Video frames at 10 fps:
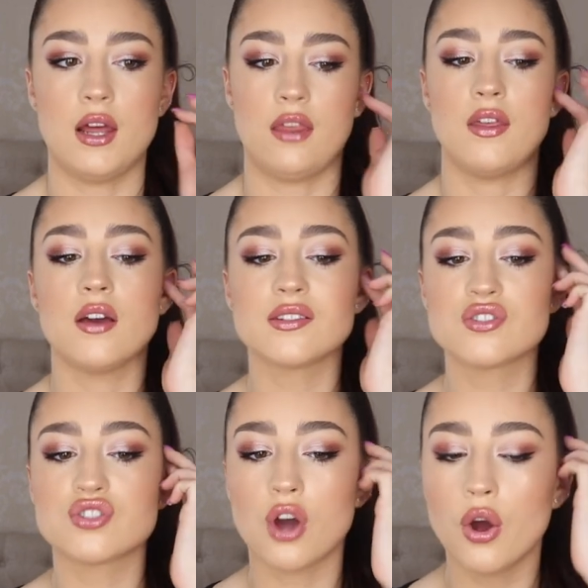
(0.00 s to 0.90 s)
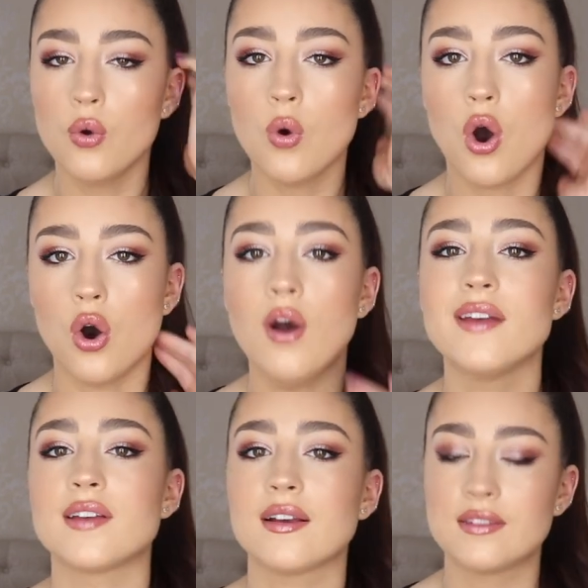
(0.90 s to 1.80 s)
Like they are so hot.
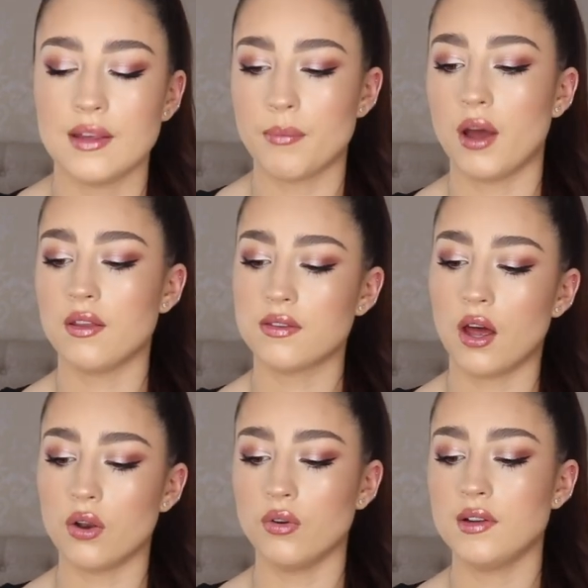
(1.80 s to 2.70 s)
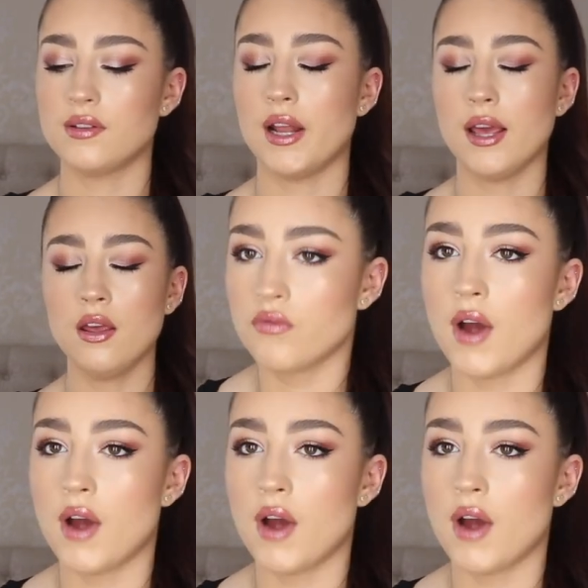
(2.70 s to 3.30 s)
It's like sitting by the sun, honestly.